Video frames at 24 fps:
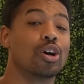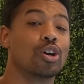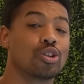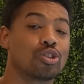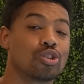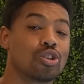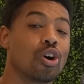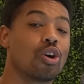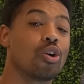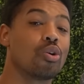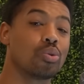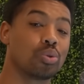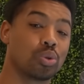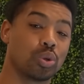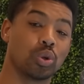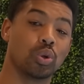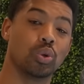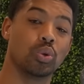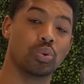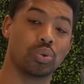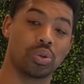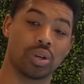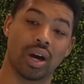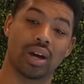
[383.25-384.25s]
so
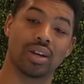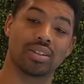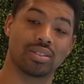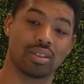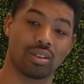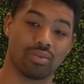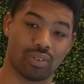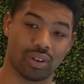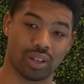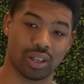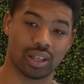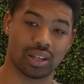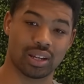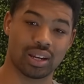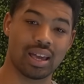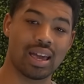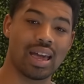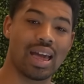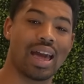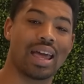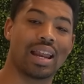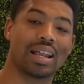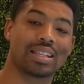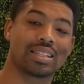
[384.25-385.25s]
too does the villain,
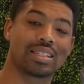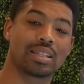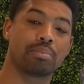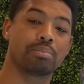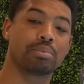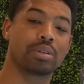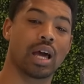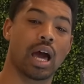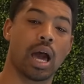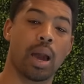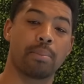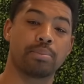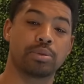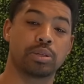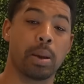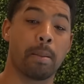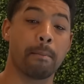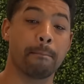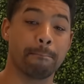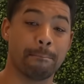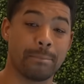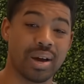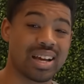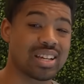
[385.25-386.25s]
and it's sometimes
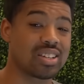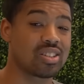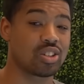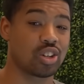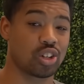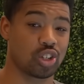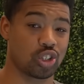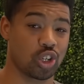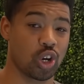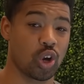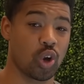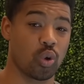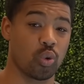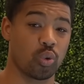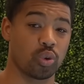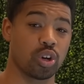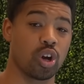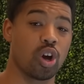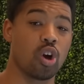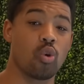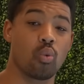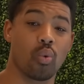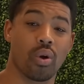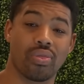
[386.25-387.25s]
best
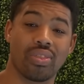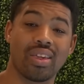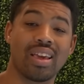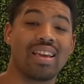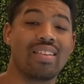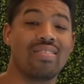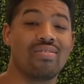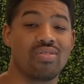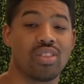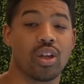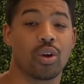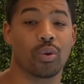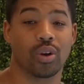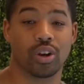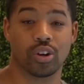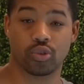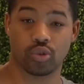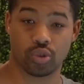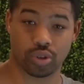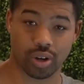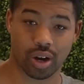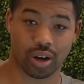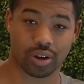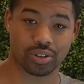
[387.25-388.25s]
shown within their
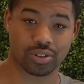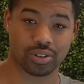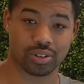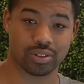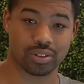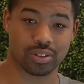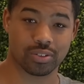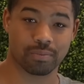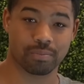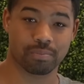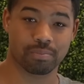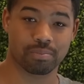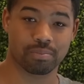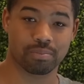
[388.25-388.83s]
introductions.